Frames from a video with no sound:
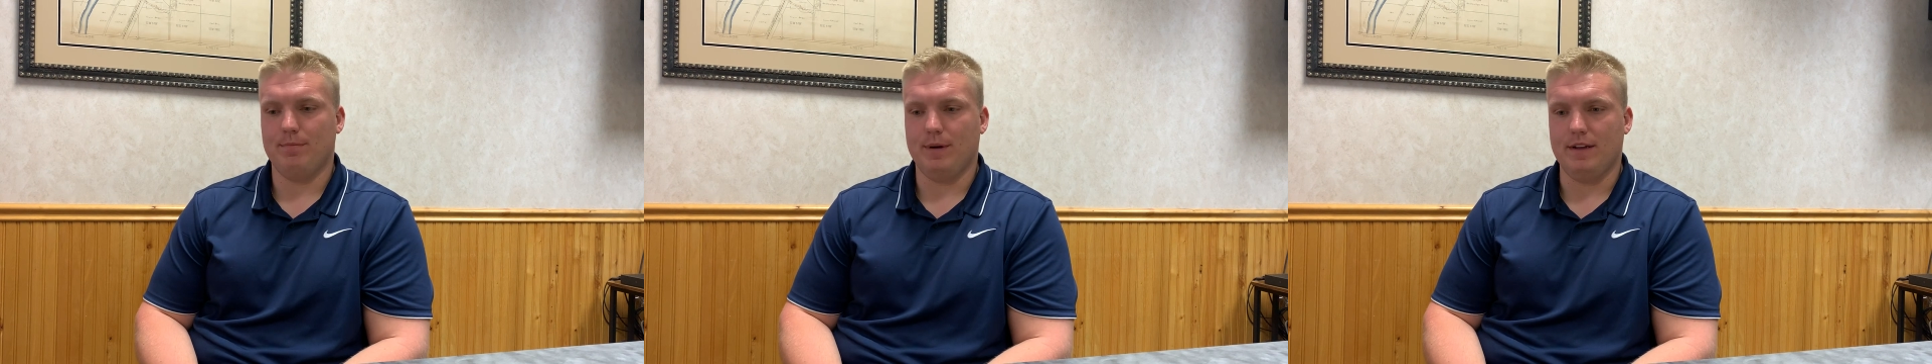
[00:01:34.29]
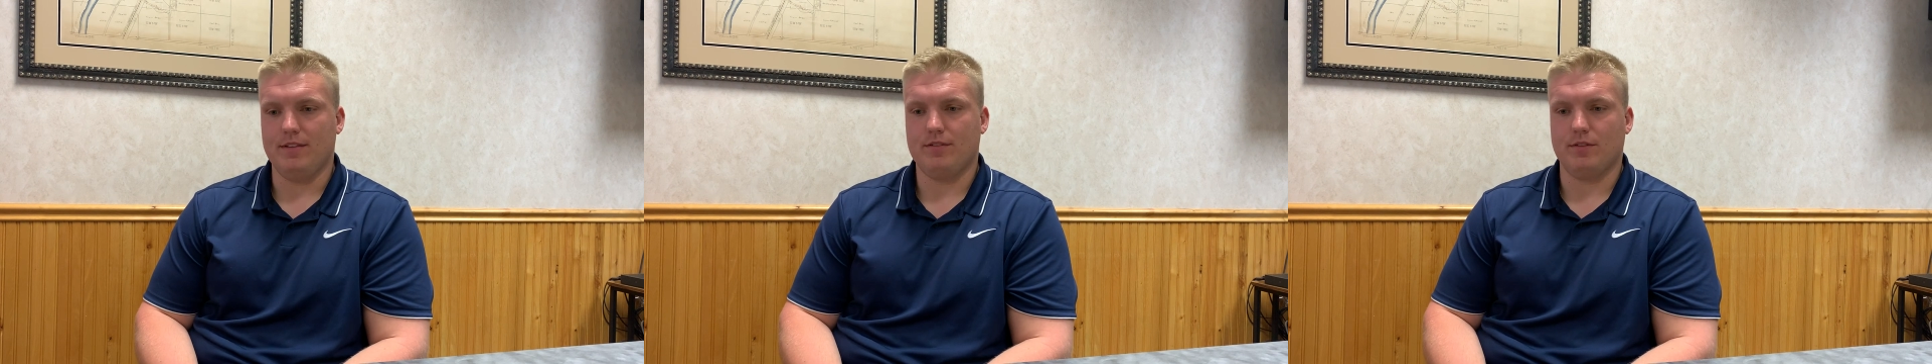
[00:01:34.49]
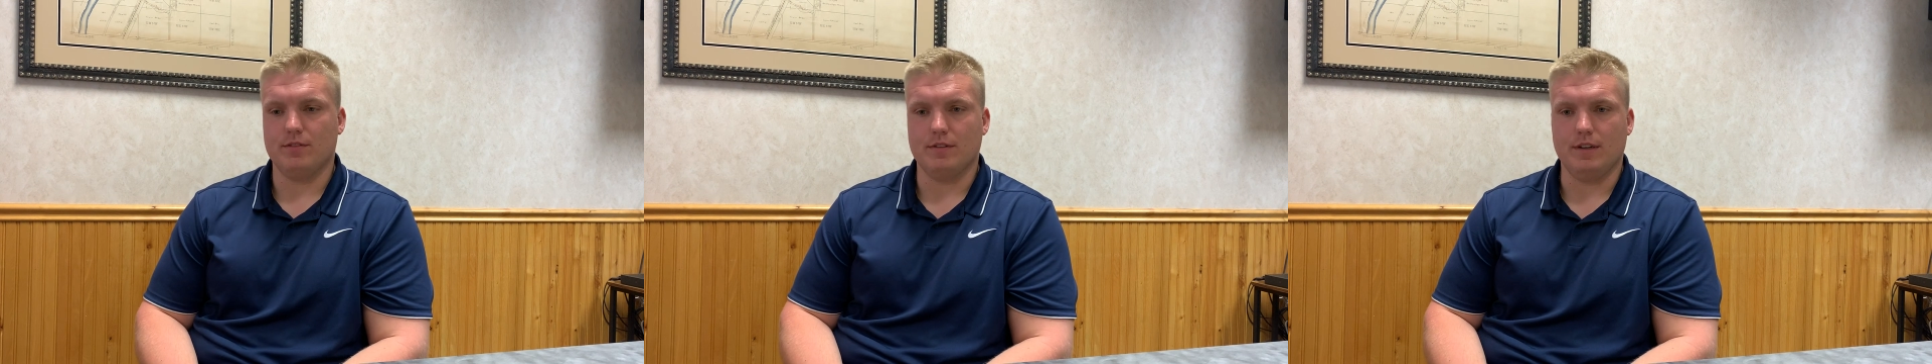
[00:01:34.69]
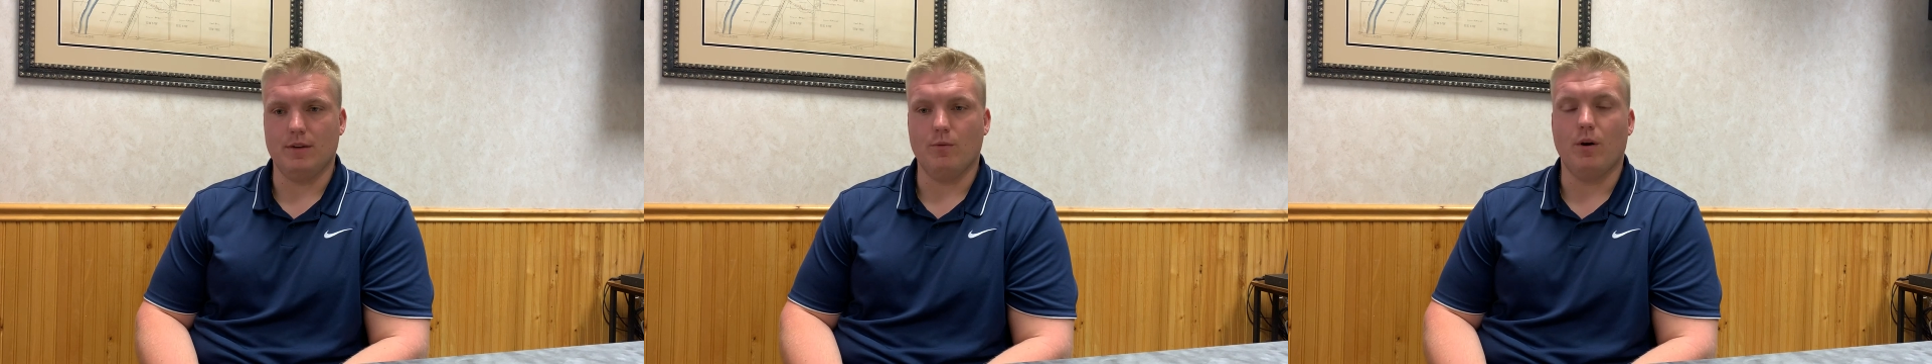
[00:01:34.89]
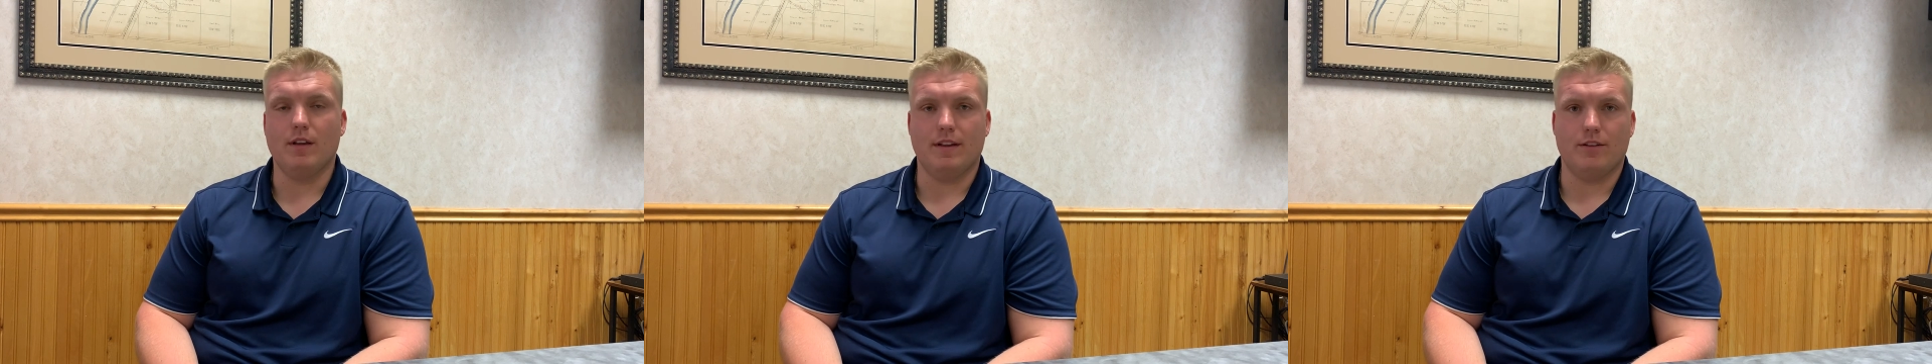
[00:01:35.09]
But certainly
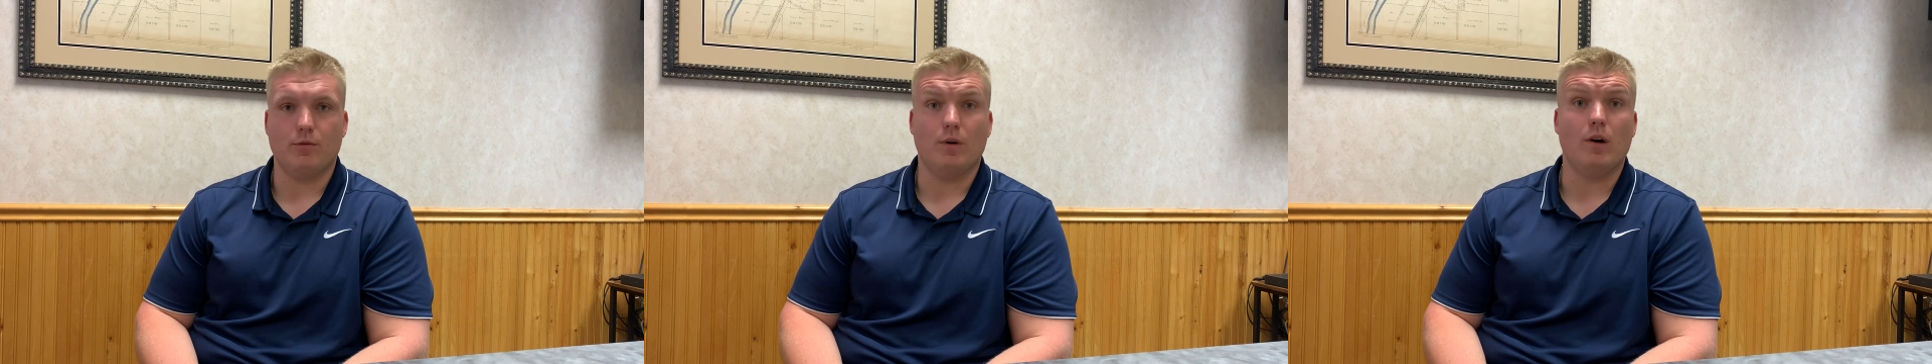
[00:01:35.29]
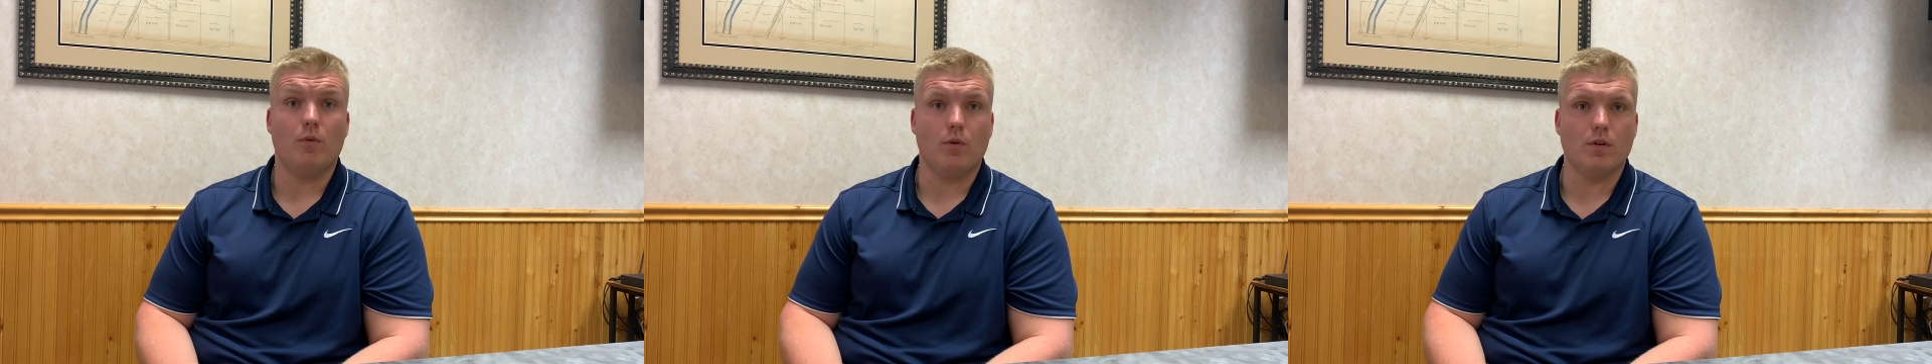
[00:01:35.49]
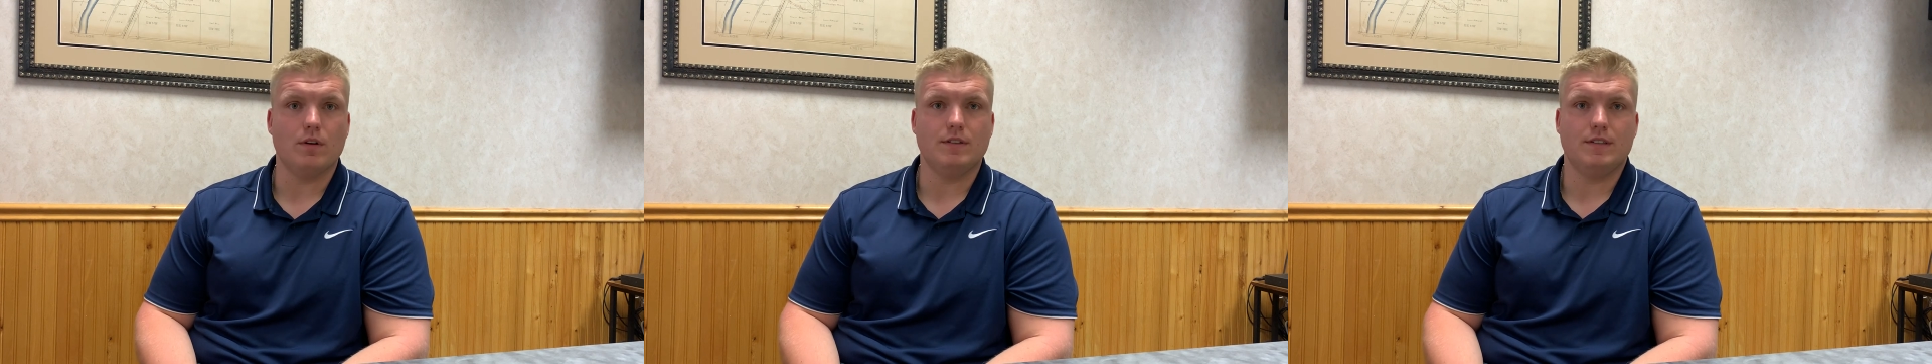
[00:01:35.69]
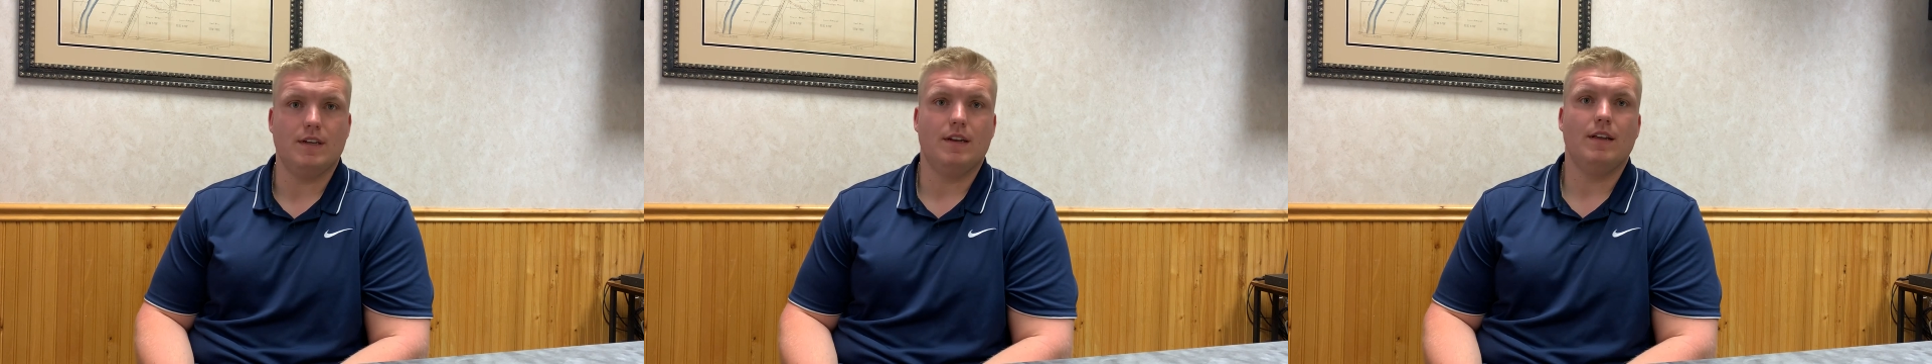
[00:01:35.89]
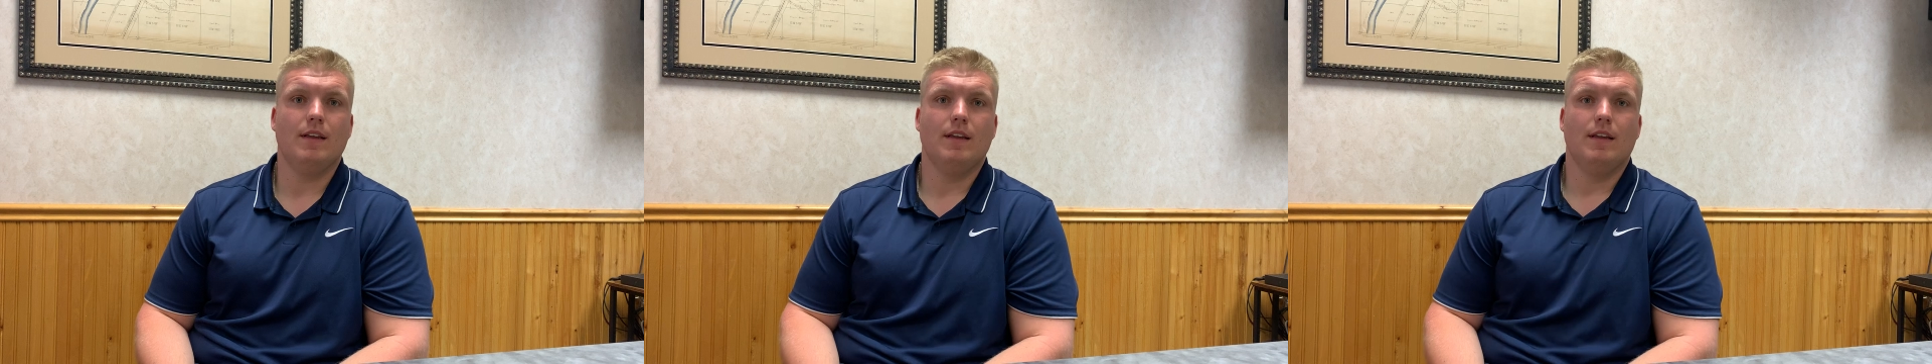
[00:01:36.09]
one that's well warranted.